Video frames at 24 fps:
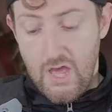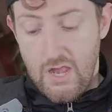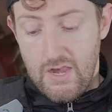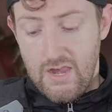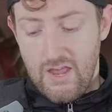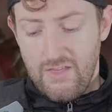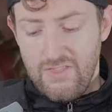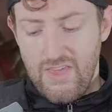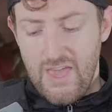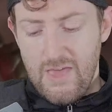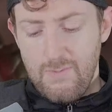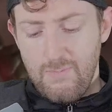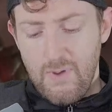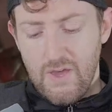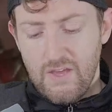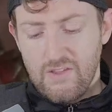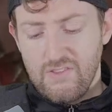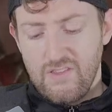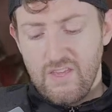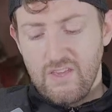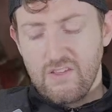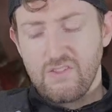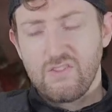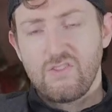Now, the Apex
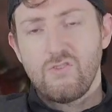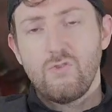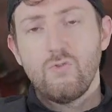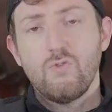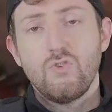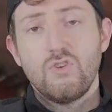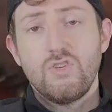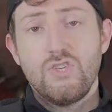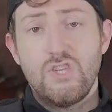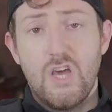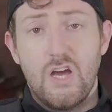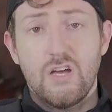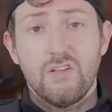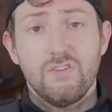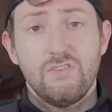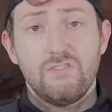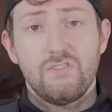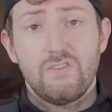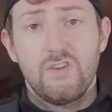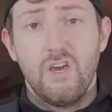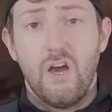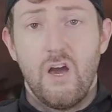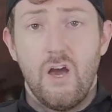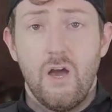Tech suit
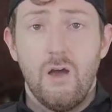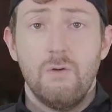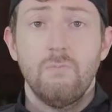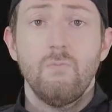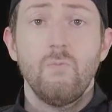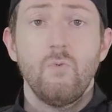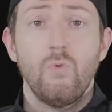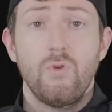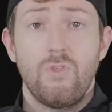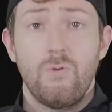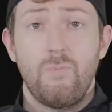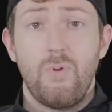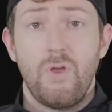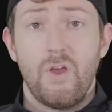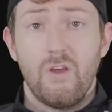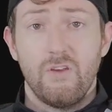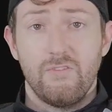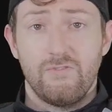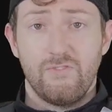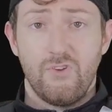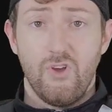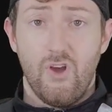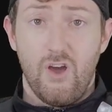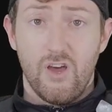does come with a pair
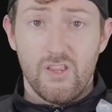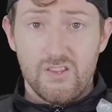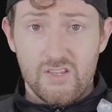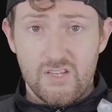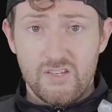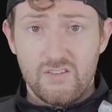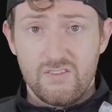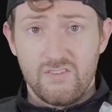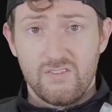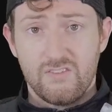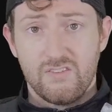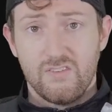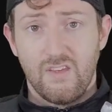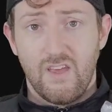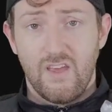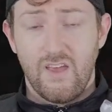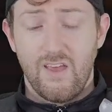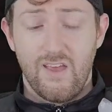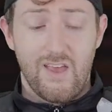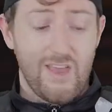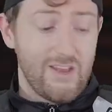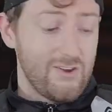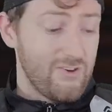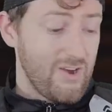of gauntlets.
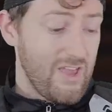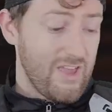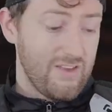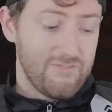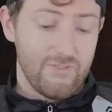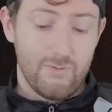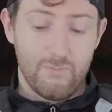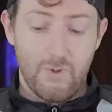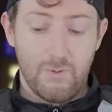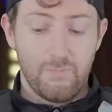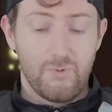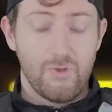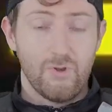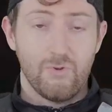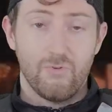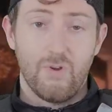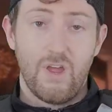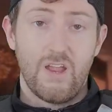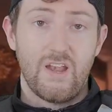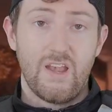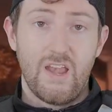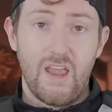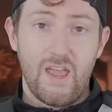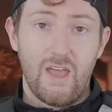I don't have them up here
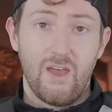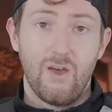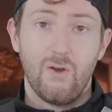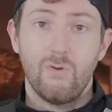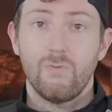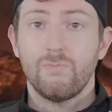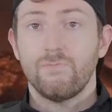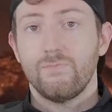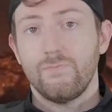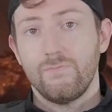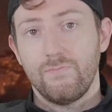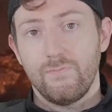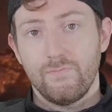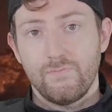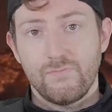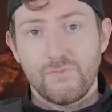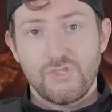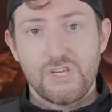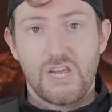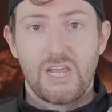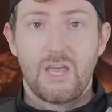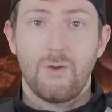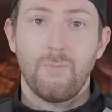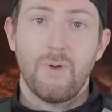right now.
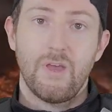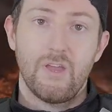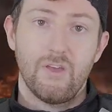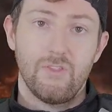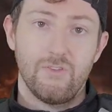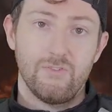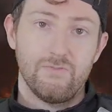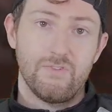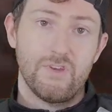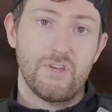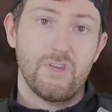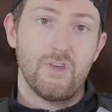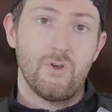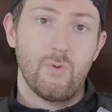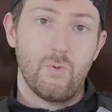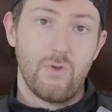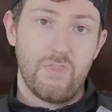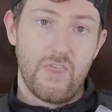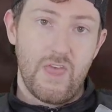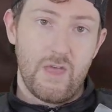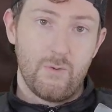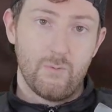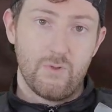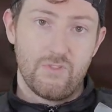Check out my other video
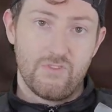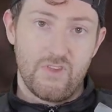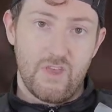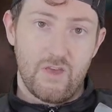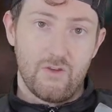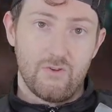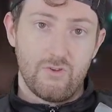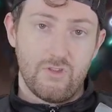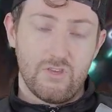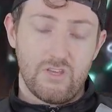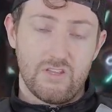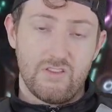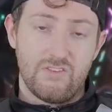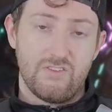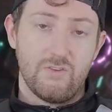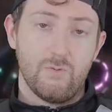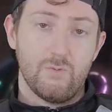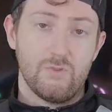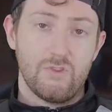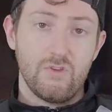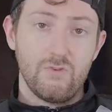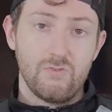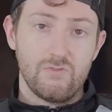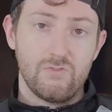when that one's out and you can see
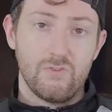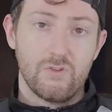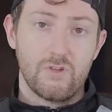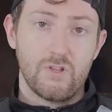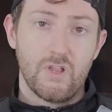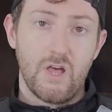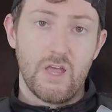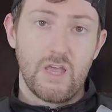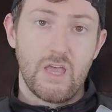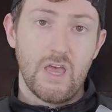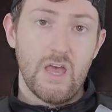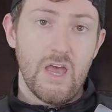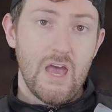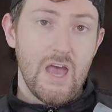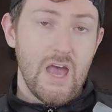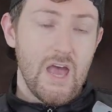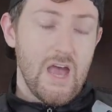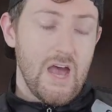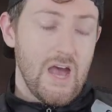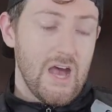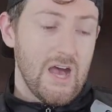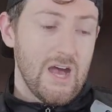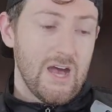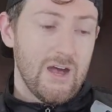what those look like.
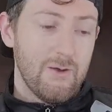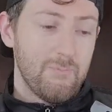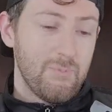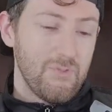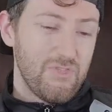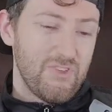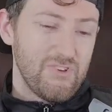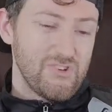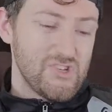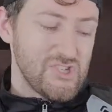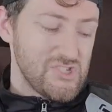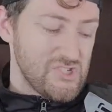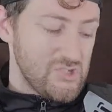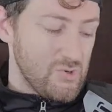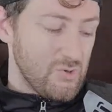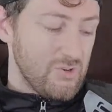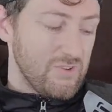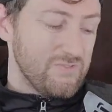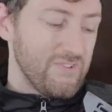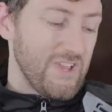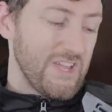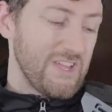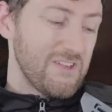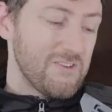But they're just sort
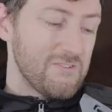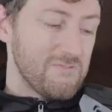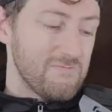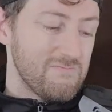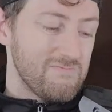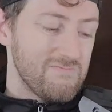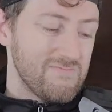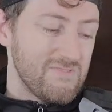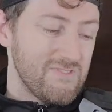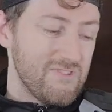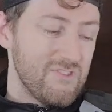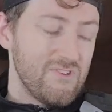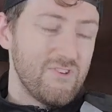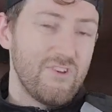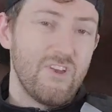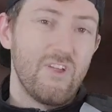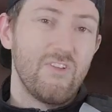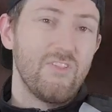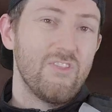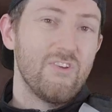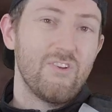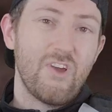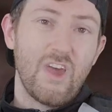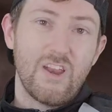of like, they're
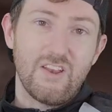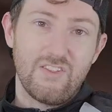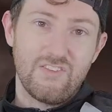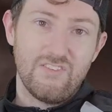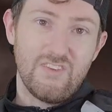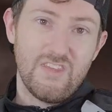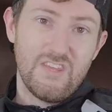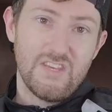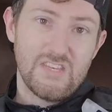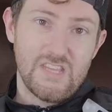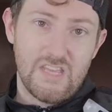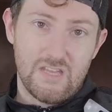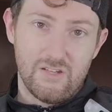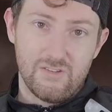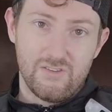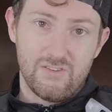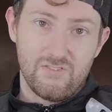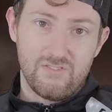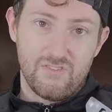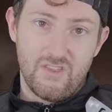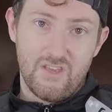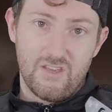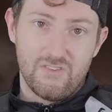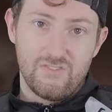not as detailed
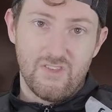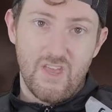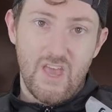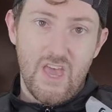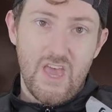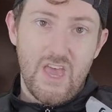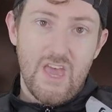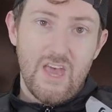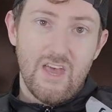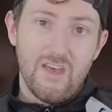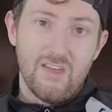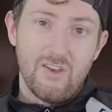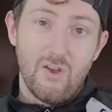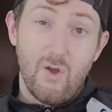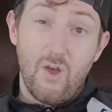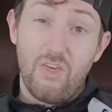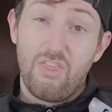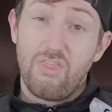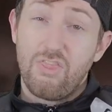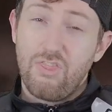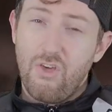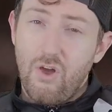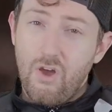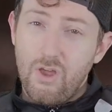as this. You know, I
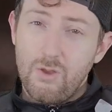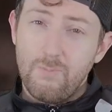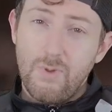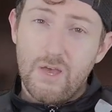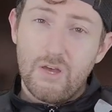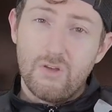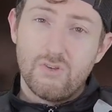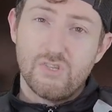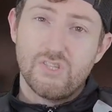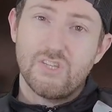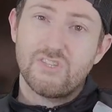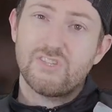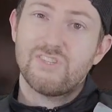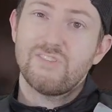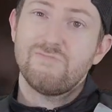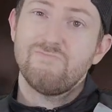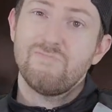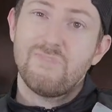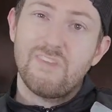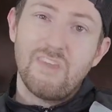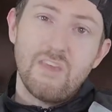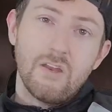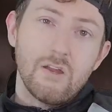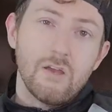thought about
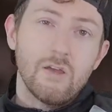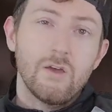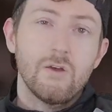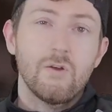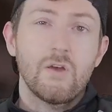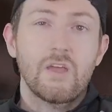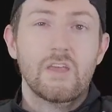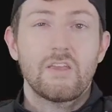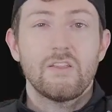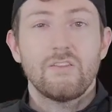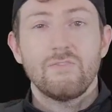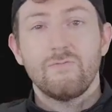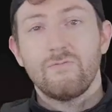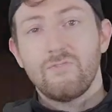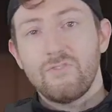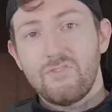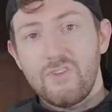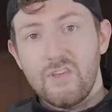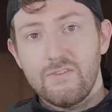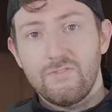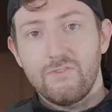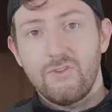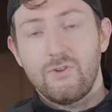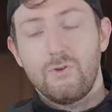just, you know, I can
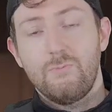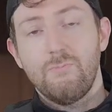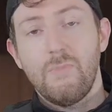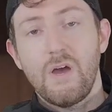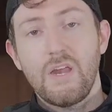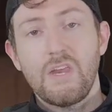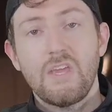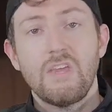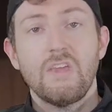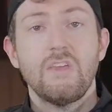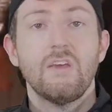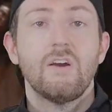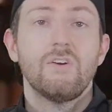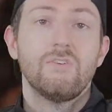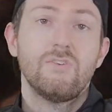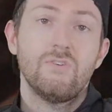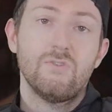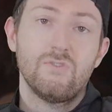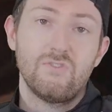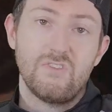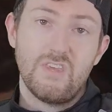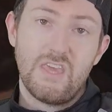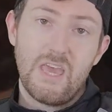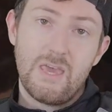save a little money. I'll
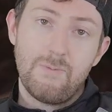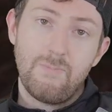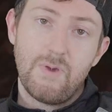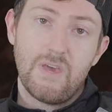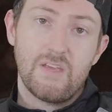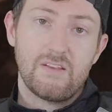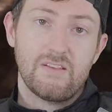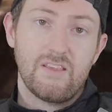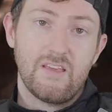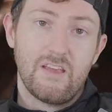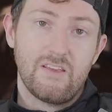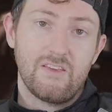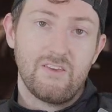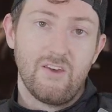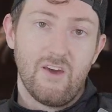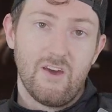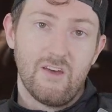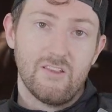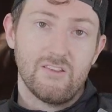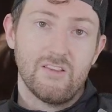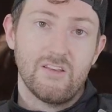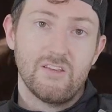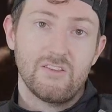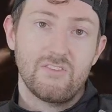use the Apex Tech
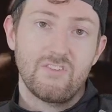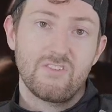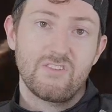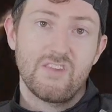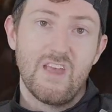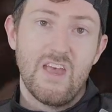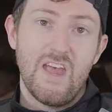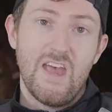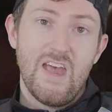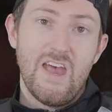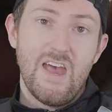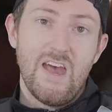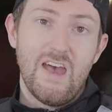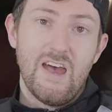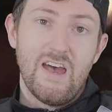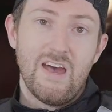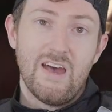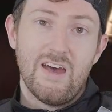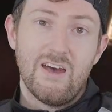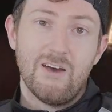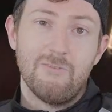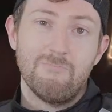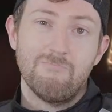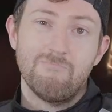gauntlets.
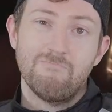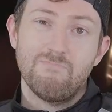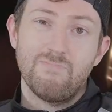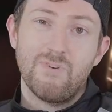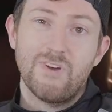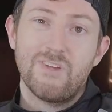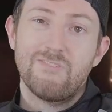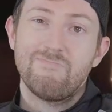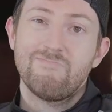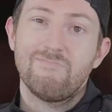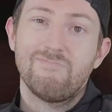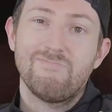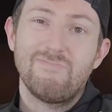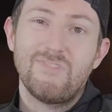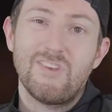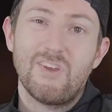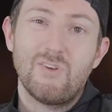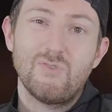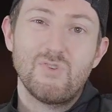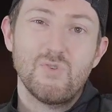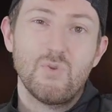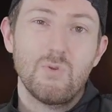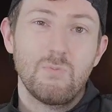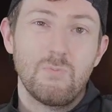But, you
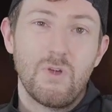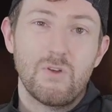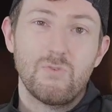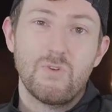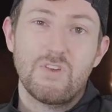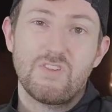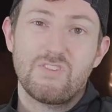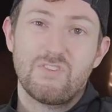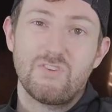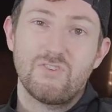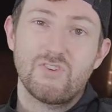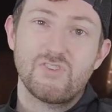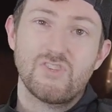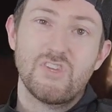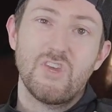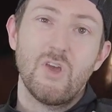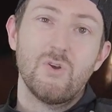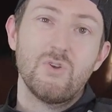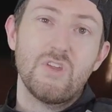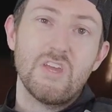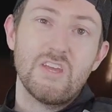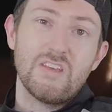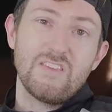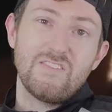know, doing my research, the
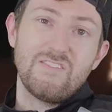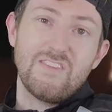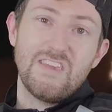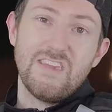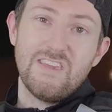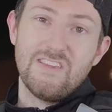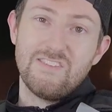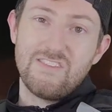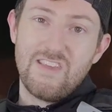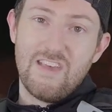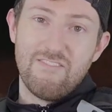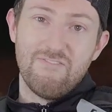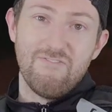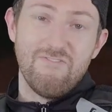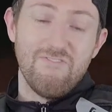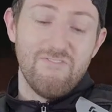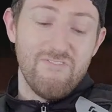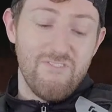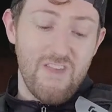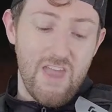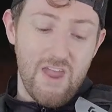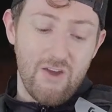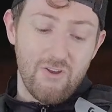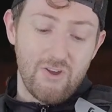ODSTs have
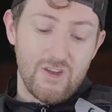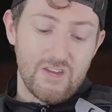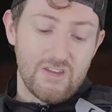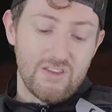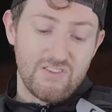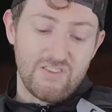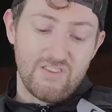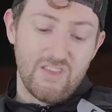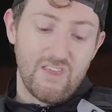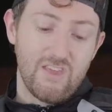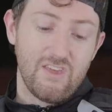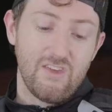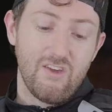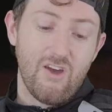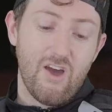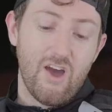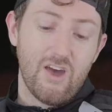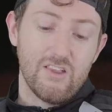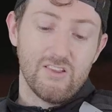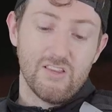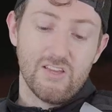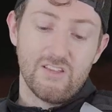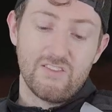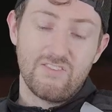very distinct
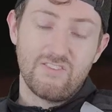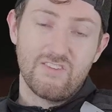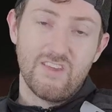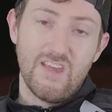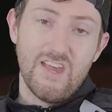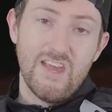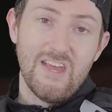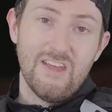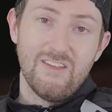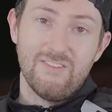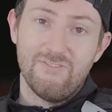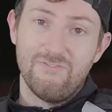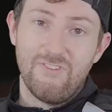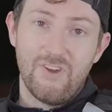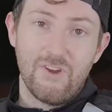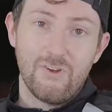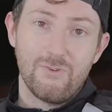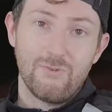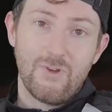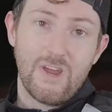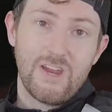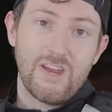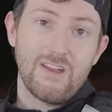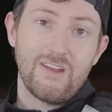gauntlets,
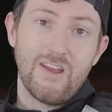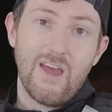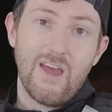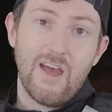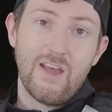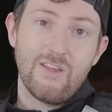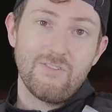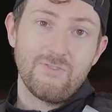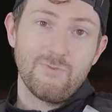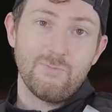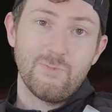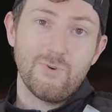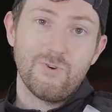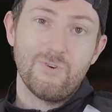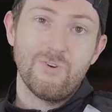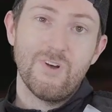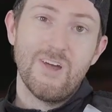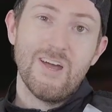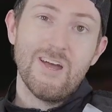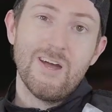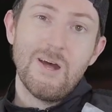very recognizable.